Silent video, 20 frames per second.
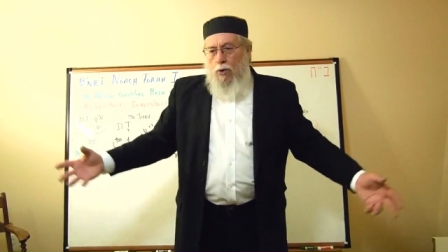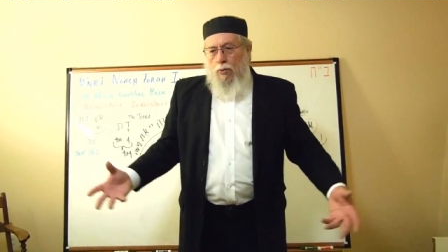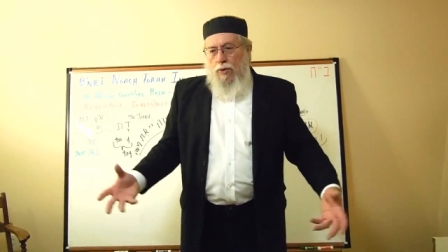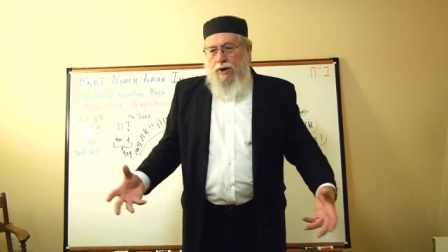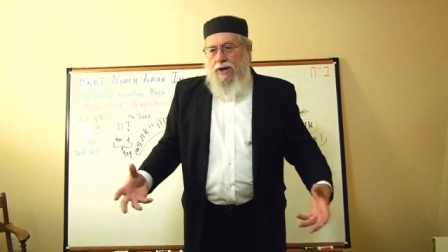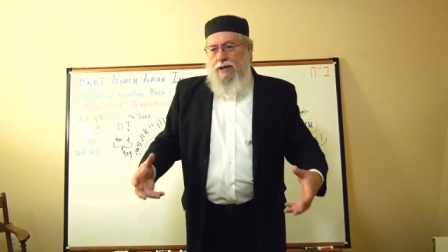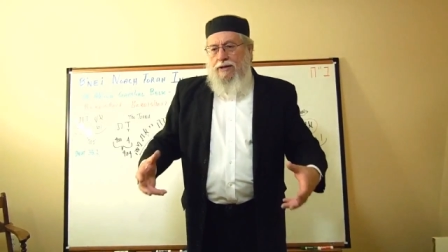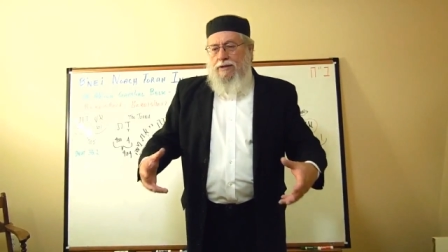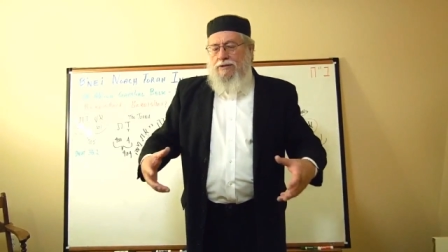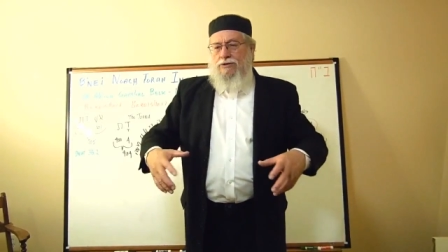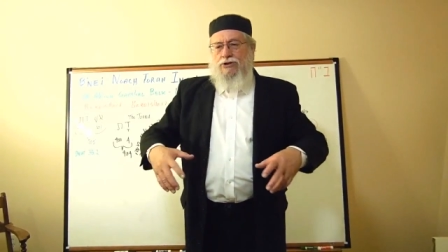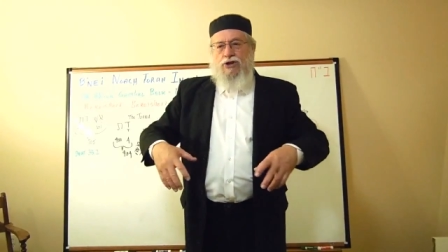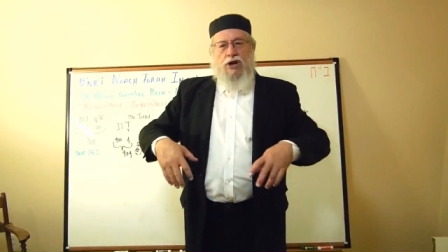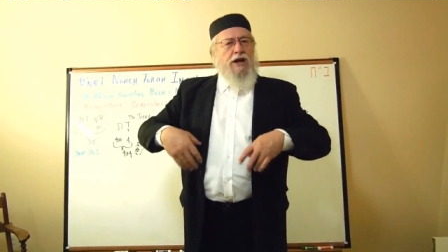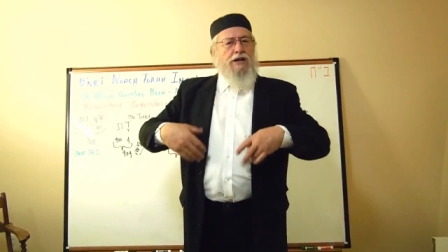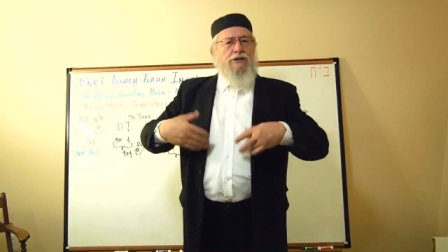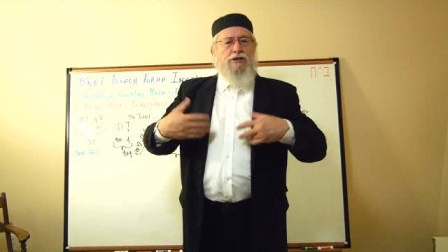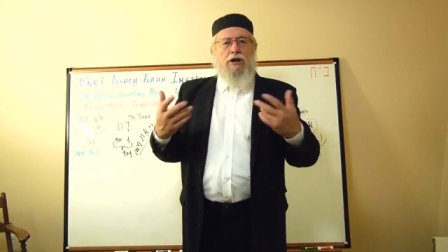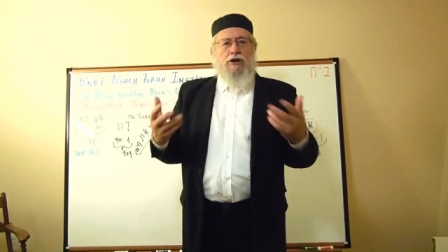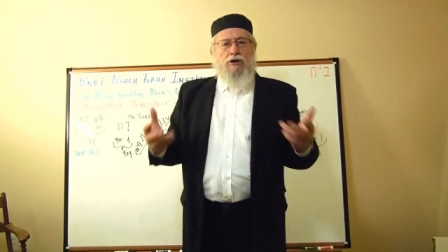We
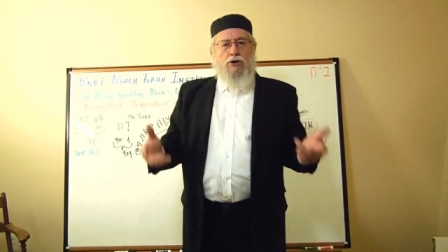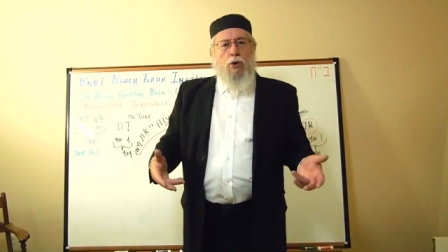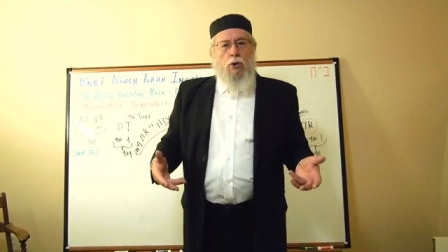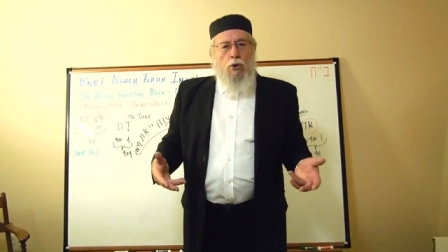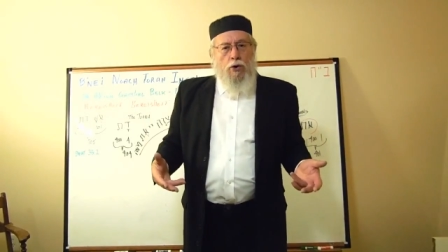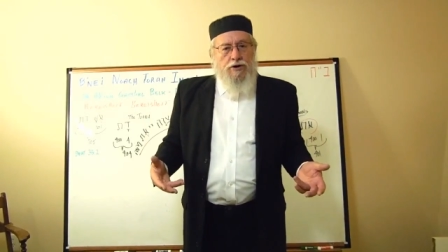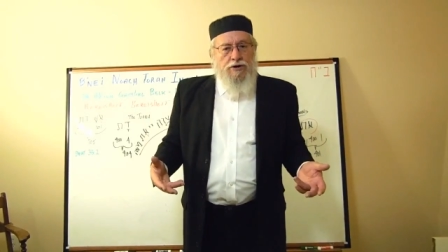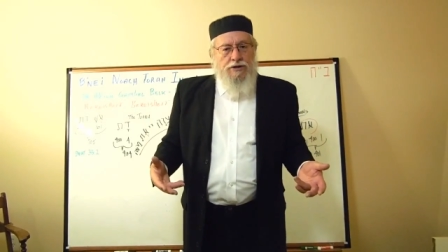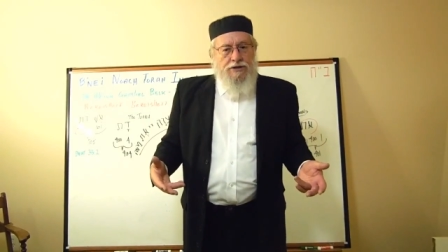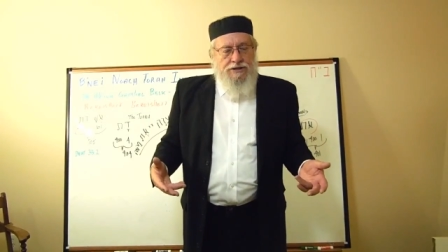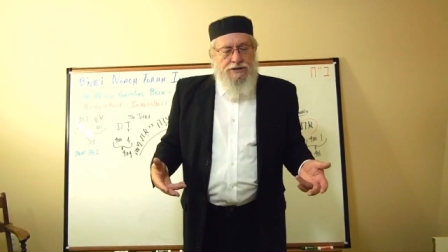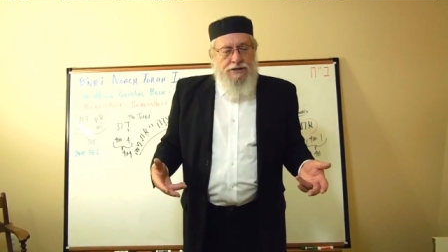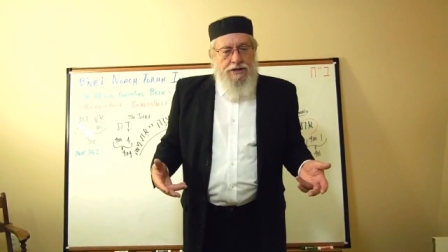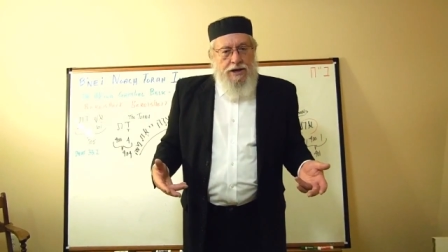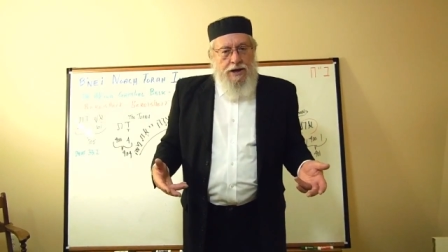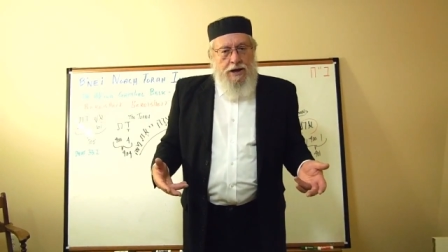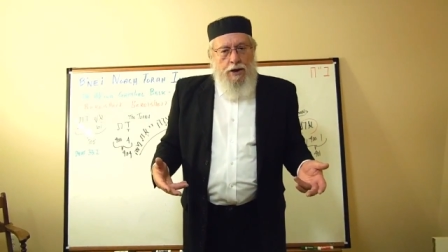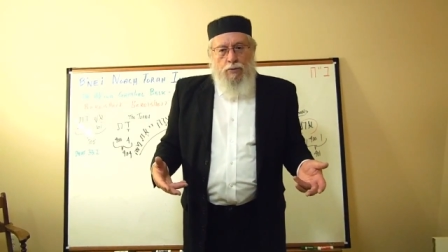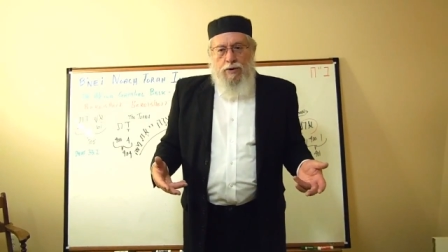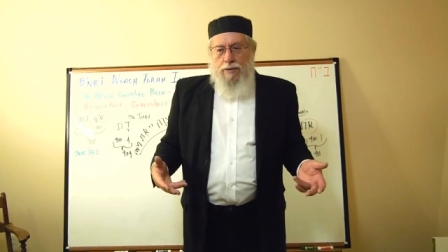change our
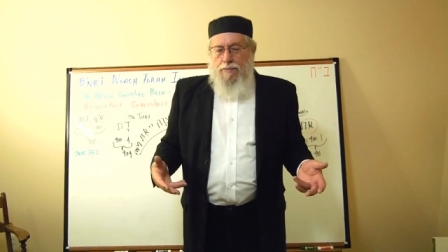course.